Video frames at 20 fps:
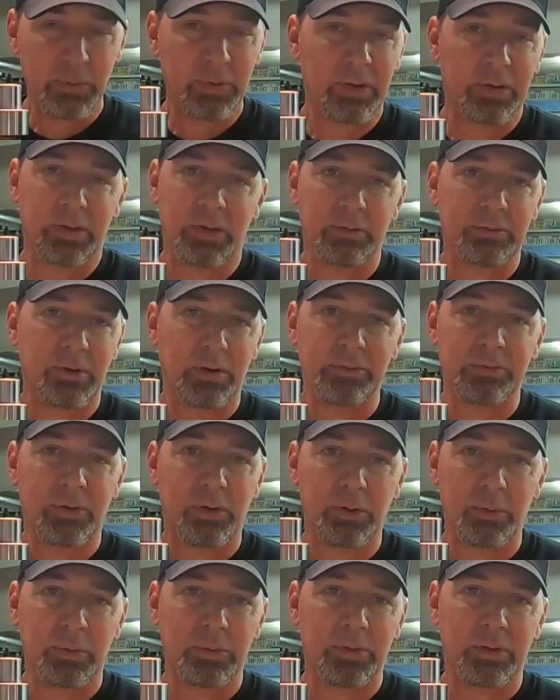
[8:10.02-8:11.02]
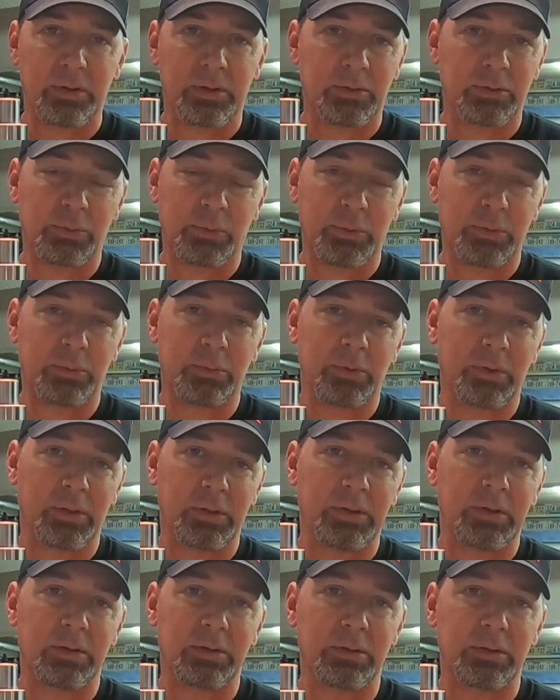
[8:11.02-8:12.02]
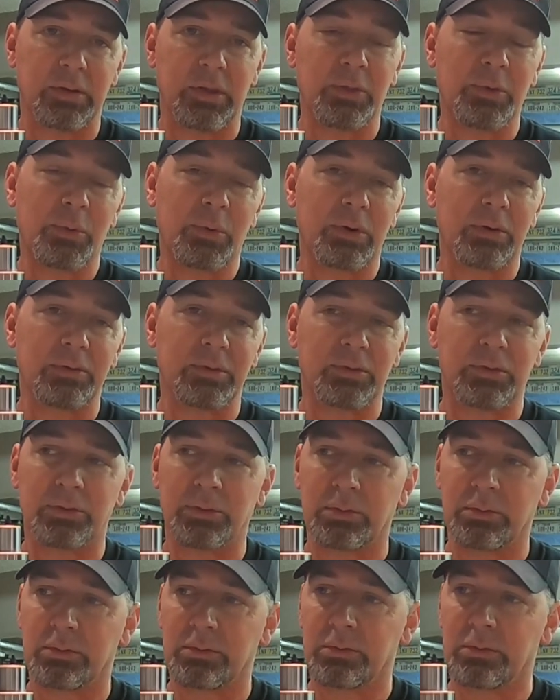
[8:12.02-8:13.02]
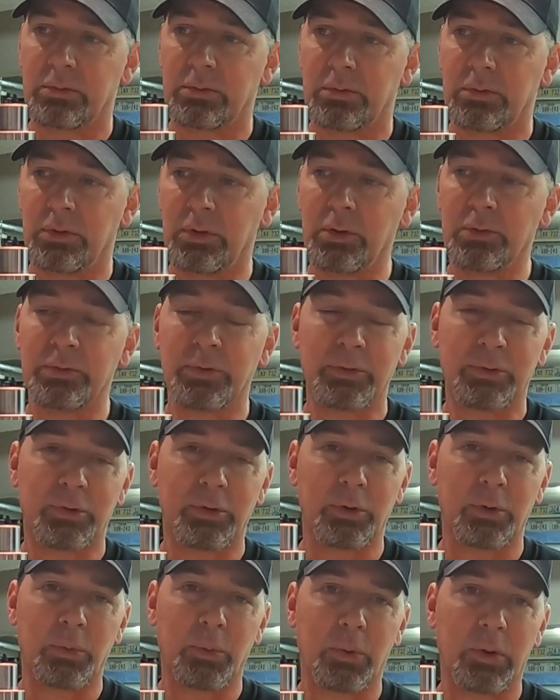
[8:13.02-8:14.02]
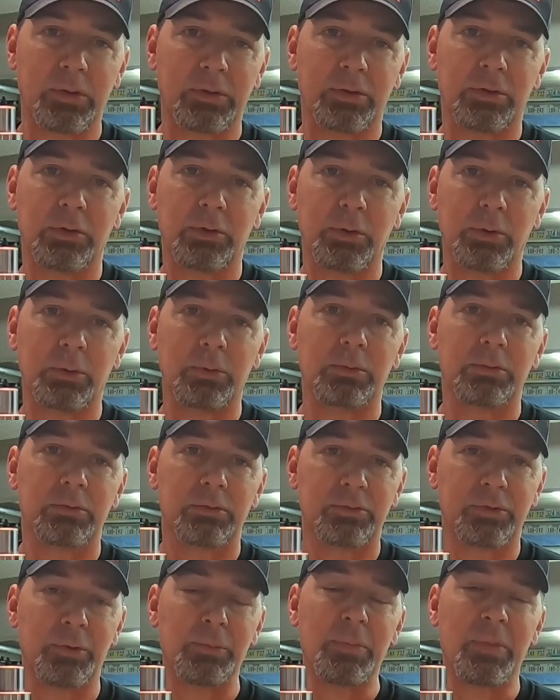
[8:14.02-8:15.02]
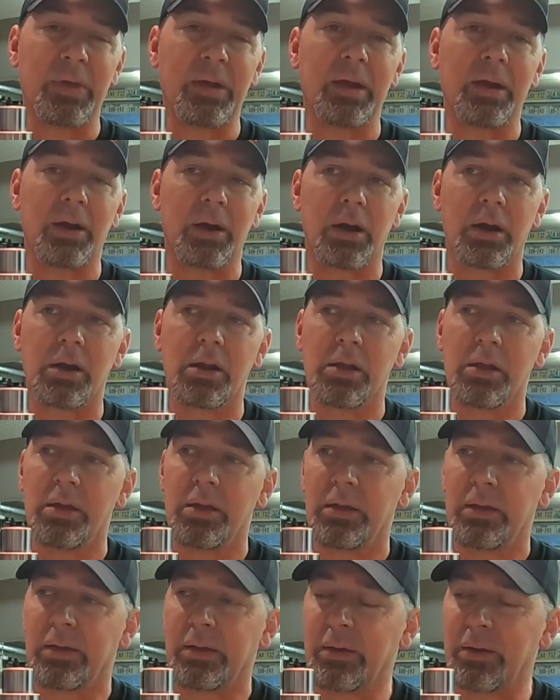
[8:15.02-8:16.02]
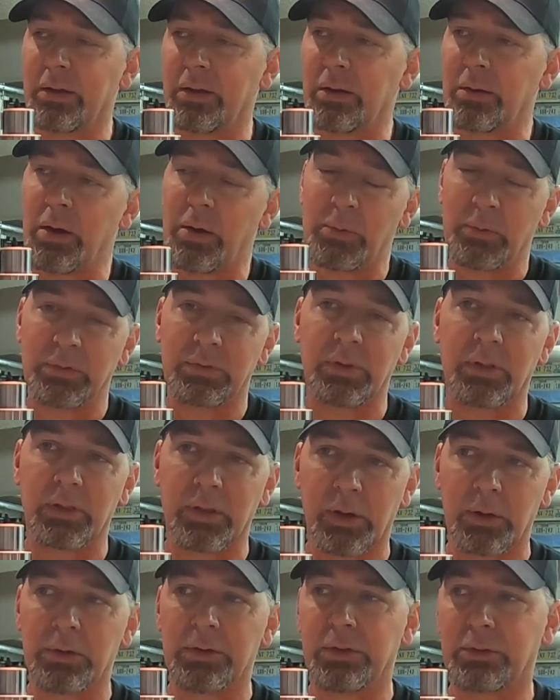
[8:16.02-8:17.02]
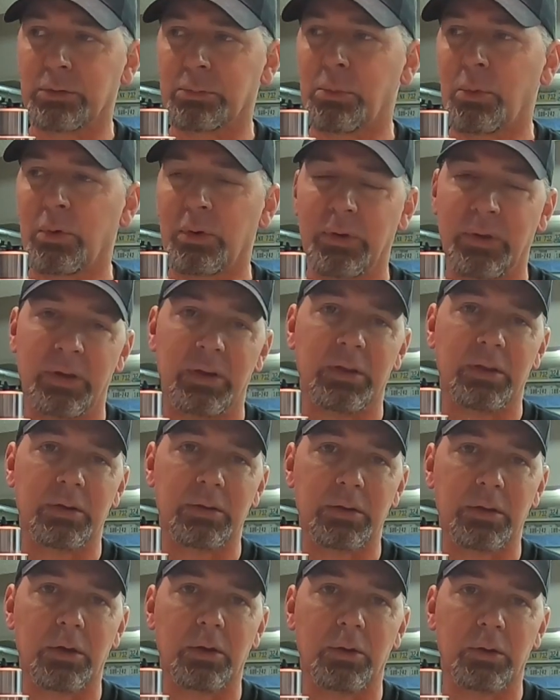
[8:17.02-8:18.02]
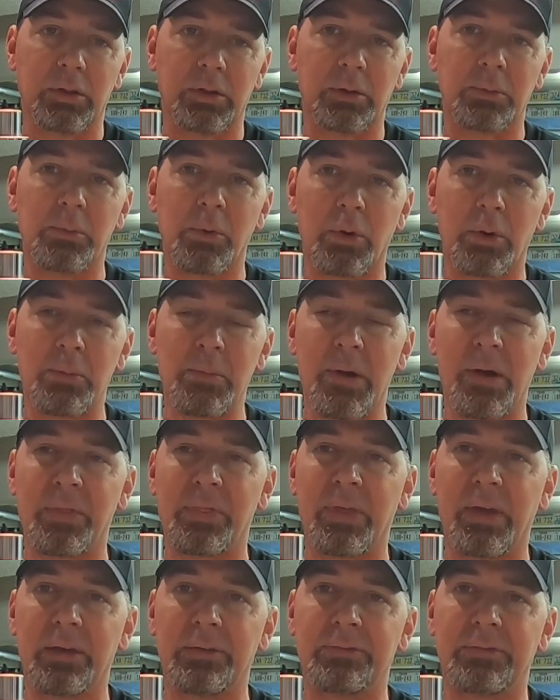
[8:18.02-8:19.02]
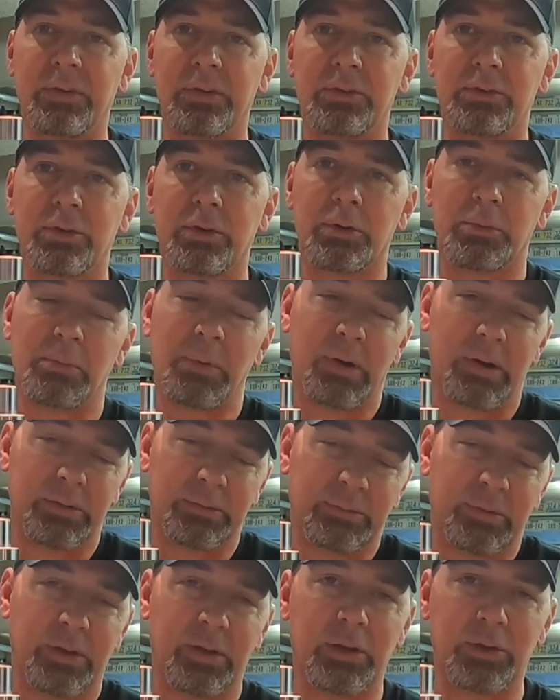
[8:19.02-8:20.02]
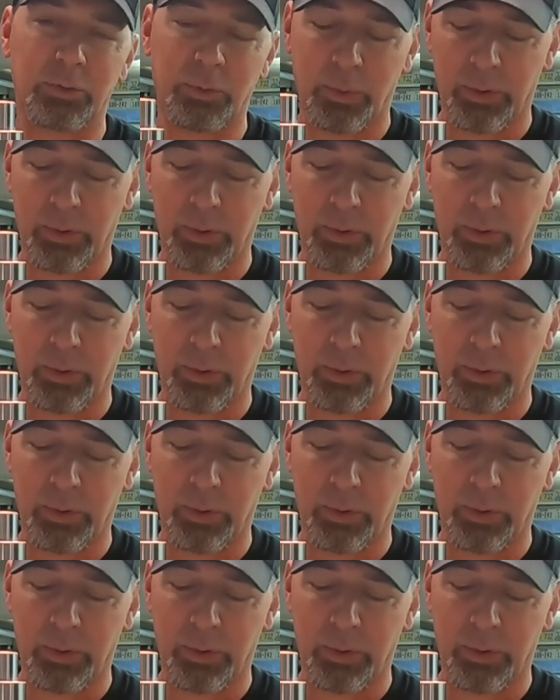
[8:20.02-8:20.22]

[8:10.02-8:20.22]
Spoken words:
we didn't get very far with it because we really didn't. Neither one of us knew for sure what to do from there. I was a little disappointed he didn't know a little more about that feature, but it is